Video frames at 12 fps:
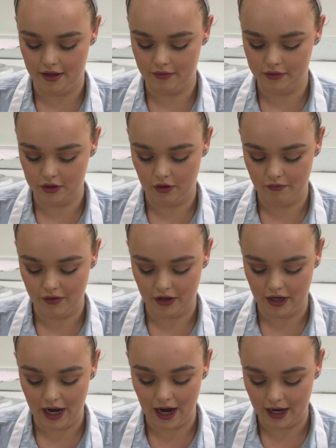It was all
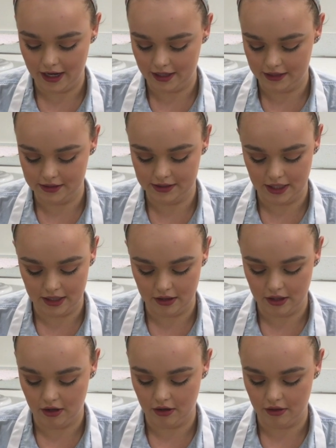very high-end,
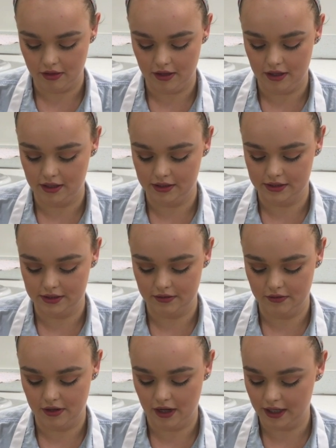state-of-the-art things,
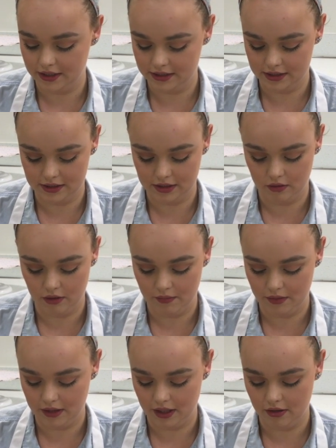the nicest
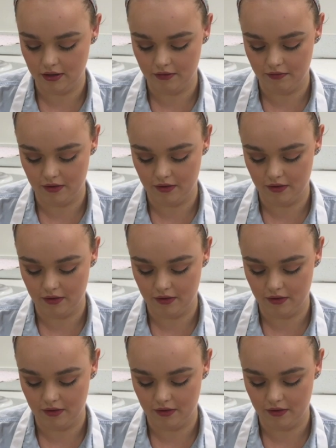equipment that you could